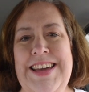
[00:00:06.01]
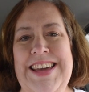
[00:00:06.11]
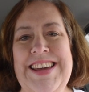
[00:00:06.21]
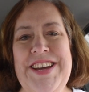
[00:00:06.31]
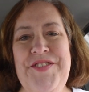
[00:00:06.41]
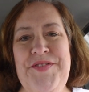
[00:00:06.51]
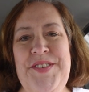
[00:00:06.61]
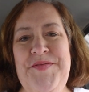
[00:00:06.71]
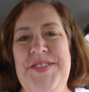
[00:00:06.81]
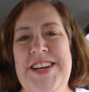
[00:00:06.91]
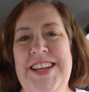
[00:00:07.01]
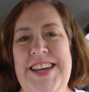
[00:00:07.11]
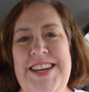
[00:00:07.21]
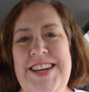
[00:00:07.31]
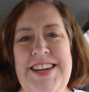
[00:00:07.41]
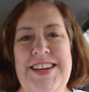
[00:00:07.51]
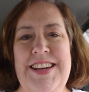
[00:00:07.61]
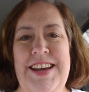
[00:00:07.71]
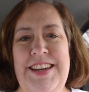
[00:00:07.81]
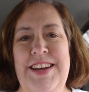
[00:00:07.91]
Hey everybody,
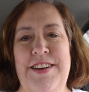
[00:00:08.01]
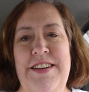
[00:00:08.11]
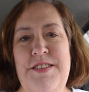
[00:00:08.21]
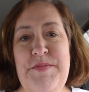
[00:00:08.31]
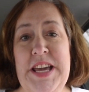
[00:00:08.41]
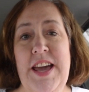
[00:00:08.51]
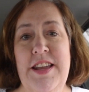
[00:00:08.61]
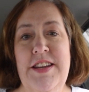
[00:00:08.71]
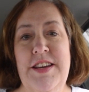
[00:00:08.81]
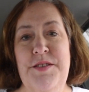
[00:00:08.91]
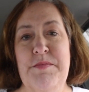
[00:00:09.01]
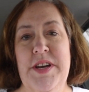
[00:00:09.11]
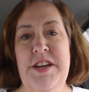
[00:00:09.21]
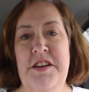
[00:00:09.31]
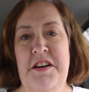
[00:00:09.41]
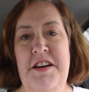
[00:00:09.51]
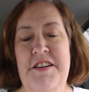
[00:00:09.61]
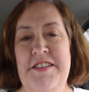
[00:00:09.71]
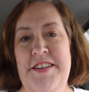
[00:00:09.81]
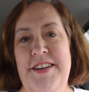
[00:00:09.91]
here I am again in my
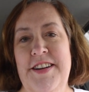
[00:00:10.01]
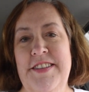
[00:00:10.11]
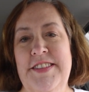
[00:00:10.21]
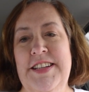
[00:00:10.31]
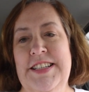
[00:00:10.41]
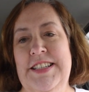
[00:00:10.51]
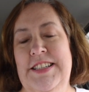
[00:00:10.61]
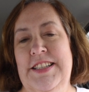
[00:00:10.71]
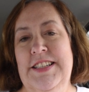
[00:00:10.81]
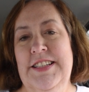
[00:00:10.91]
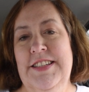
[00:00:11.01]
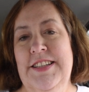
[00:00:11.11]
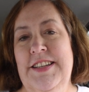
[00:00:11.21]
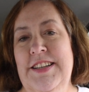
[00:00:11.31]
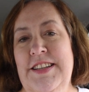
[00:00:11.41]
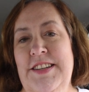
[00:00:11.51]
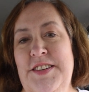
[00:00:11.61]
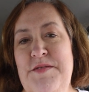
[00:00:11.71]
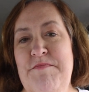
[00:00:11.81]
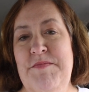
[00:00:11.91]
car.
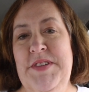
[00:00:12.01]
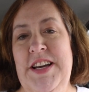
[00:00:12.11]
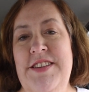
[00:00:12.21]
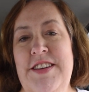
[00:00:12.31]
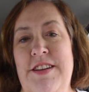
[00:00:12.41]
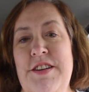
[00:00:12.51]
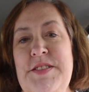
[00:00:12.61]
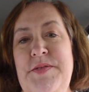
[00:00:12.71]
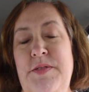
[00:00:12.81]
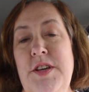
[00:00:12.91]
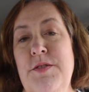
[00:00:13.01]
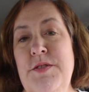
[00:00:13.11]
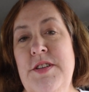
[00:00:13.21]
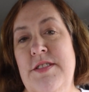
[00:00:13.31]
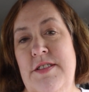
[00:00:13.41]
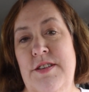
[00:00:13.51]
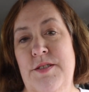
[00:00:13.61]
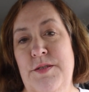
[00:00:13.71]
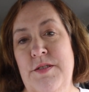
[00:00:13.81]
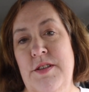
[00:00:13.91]
My daughter has flute, so
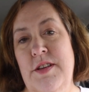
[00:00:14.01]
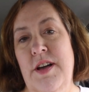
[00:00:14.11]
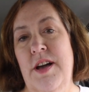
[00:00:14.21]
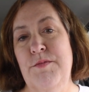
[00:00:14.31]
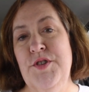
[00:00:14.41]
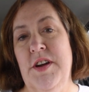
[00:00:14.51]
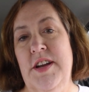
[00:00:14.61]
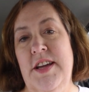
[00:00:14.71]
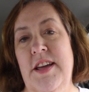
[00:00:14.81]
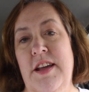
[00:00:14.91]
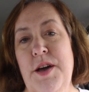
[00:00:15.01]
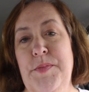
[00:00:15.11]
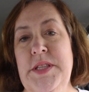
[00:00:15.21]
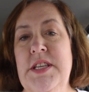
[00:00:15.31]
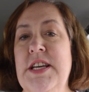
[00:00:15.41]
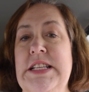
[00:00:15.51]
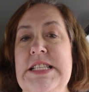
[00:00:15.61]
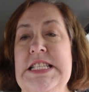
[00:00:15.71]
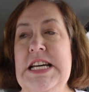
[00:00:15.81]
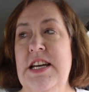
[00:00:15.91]
I'm trying to get a couple
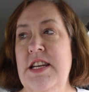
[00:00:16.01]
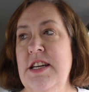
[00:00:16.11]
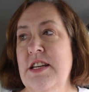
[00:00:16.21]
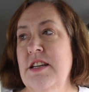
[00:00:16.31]
things done